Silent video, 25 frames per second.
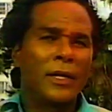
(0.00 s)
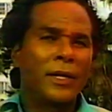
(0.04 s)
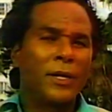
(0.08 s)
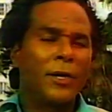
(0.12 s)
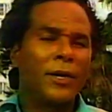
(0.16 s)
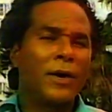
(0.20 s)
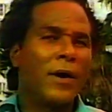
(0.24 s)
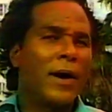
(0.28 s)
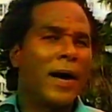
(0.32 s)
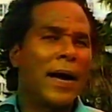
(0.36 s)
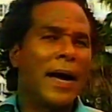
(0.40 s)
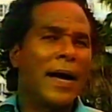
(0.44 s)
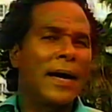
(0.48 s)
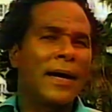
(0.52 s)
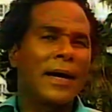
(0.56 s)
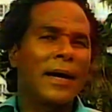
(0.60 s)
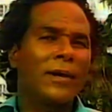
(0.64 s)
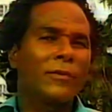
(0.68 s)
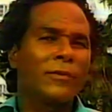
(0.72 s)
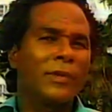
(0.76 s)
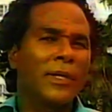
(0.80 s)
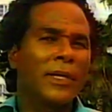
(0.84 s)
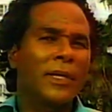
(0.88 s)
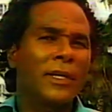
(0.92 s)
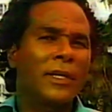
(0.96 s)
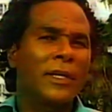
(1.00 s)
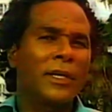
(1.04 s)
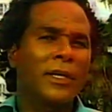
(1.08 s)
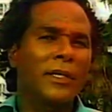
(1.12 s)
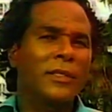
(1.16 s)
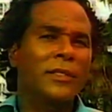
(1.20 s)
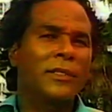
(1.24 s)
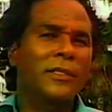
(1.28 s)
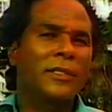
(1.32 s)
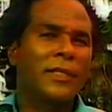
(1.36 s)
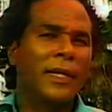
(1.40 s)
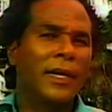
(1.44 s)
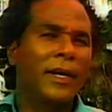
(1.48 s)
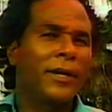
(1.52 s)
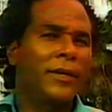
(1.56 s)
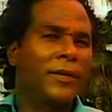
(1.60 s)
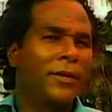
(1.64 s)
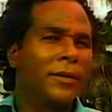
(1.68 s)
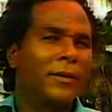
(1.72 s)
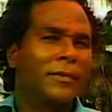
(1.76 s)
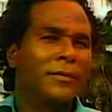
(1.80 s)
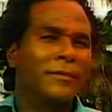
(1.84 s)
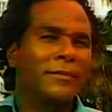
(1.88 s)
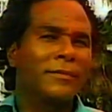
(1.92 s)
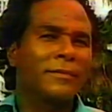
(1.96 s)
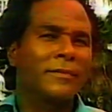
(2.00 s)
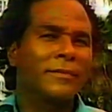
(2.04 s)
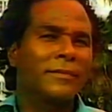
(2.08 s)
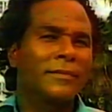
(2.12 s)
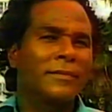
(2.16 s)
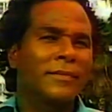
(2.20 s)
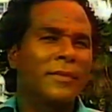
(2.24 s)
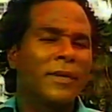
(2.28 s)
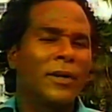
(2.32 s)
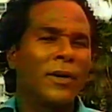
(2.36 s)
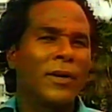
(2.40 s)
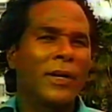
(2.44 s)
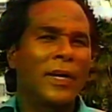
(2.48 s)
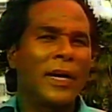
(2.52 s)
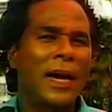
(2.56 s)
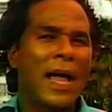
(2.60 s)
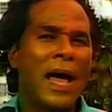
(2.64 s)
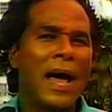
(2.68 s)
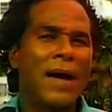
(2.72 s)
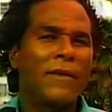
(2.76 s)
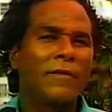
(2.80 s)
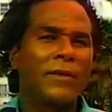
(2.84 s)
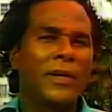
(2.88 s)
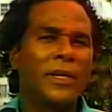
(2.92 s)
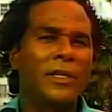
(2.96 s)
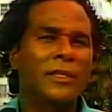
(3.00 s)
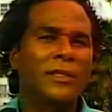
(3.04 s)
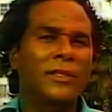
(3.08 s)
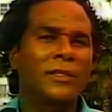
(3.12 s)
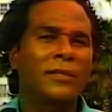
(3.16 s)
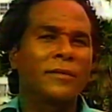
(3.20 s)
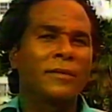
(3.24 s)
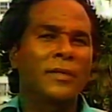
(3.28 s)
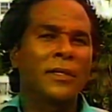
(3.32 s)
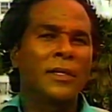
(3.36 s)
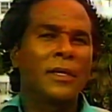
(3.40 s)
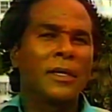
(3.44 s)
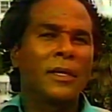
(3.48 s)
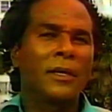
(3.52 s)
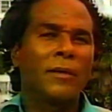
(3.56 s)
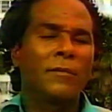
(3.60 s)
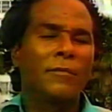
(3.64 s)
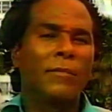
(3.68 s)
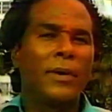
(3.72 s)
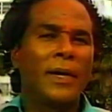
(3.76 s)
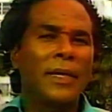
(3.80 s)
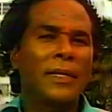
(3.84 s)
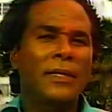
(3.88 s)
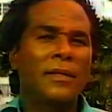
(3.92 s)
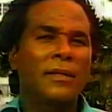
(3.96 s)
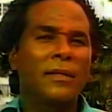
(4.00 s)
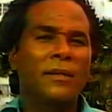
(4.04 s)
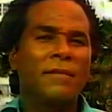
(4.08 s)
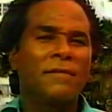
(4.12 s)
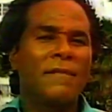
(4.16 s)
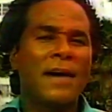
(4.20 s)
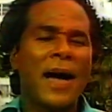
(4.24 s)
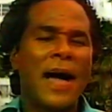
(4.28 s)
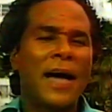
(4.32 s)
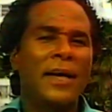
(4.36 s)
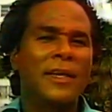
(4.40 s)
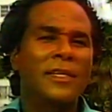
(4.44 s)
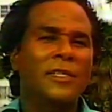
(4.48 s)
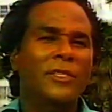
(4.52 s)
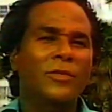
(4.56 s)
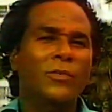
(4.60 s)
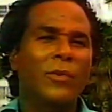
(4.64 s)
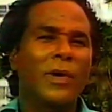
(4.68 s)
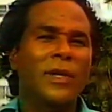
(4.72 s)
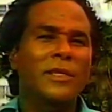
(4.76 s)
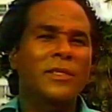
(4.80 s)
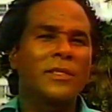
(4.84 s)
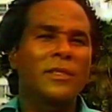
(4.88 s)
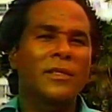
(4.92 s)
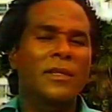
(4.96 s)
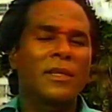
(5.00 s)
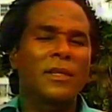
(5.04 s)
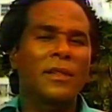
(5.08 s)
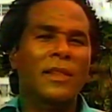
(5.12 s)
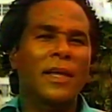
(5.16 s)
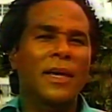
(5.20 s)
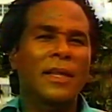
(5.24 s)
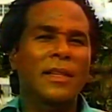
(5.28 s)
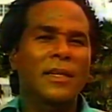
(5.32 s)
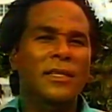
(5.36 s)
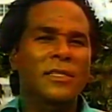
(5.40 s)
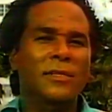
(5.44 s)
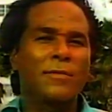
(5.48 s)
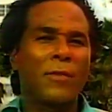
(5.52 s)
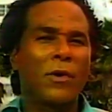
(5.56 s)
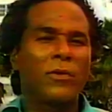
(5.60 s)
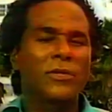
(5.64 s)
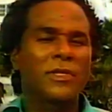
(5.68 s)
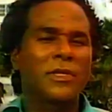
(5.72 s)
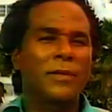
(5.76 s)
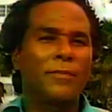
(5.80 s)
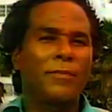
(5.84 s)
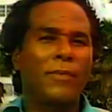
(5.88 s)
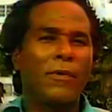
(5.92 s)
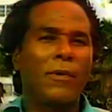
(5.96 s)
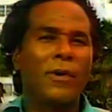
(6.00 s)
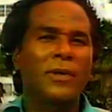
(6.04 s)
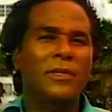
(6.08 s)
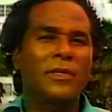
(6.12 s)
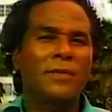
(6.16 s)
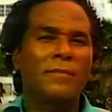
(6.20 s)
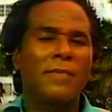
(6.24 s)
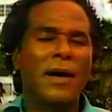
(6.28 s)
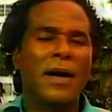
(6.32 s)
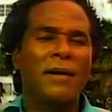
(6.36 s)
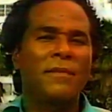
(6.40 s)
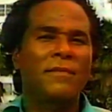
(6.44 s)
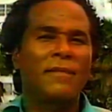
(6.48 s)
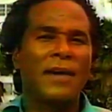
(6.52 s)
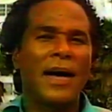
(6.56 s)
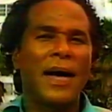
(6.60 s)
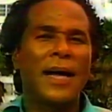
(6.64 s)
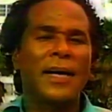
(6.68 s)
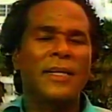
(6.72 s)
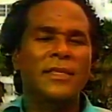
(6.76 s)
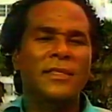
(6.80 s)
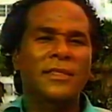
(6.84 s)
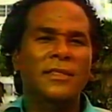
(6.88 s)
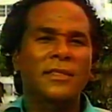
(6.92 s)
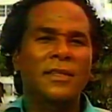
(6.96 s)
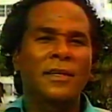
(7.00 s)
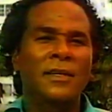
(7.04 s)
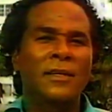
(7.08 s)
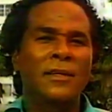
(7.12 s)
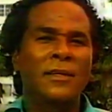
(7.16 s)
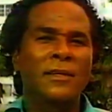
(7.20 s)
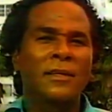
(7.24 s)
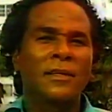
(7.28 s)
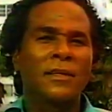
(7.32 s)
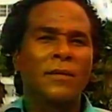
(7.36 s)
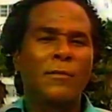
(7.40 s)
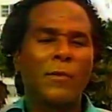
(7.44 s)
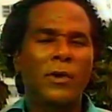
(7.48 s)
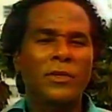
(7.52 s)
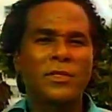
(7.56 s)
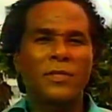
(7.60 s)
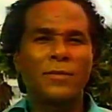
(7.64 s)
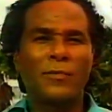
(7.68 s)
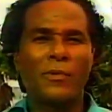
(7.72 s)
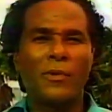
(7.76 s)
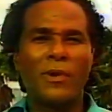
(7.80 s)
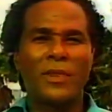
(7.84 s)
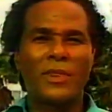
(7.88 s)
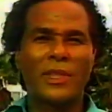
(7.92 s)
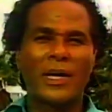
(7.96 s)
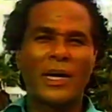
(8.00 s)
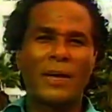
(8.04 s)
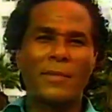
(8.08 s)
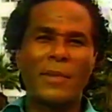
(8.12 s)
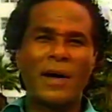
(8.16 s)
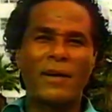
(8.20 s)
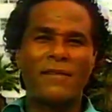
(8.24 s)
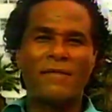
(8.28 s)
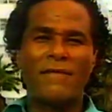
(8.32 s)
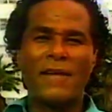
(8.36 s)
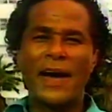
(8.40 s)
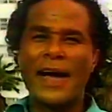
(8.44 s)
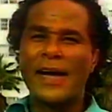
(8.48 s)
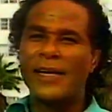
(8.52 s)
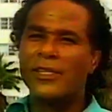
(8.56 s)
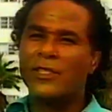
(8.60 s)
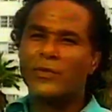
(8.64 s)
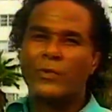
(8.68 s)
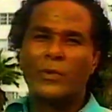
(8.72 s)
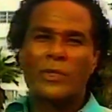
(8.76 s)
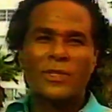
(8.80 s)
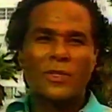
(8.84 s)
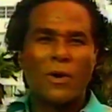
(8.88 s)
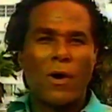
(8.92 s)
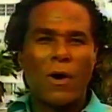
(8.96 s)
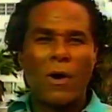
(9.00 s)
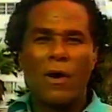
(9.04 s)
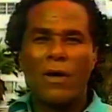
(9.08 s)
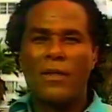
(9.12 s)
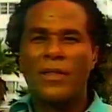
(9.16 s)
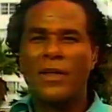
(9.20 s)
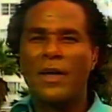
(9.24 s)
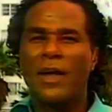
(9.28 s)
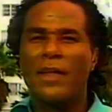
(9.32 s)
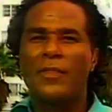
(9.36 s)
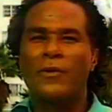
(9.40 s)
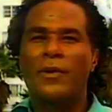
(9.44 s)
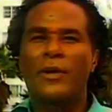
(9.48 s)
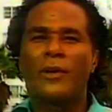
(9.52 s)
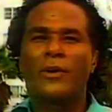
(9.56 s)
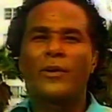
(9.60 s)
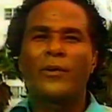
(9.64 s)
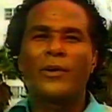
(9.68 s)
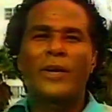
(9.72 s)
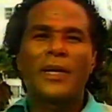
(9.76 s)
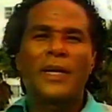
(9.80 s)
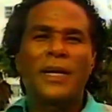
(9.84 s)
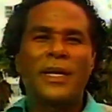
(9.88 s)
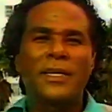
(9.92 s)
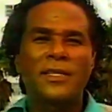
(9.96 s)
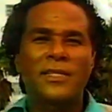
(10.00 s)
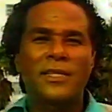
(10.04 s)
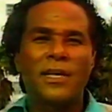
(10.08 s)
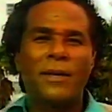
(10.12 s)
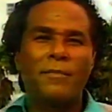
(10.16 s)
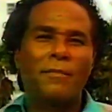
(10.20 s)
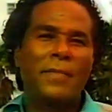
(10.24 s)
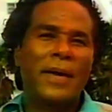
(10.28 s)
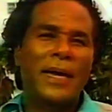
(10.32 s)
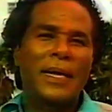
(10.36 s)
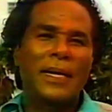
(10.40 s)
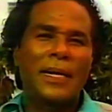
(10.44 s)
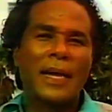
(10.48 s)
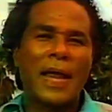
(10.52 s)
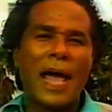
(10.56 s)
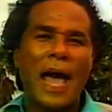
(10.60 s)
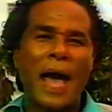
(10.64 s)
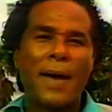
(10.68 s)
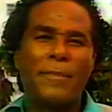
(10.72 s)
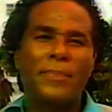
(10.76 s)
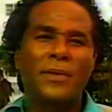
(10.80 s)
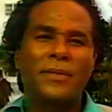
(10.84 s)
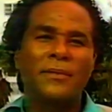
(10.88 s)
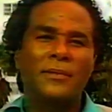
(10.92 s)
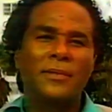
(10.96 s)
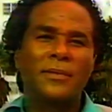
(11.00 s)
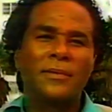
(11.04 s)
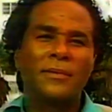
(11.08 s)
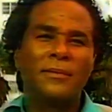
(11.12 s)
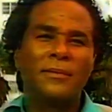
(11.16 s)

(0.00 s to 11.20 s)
You know, I, I really couldn't tell you. On an average, but the violence wasn't the thing that's most important about Vice. The most important thing about Vice was all the other ingredients that made it happen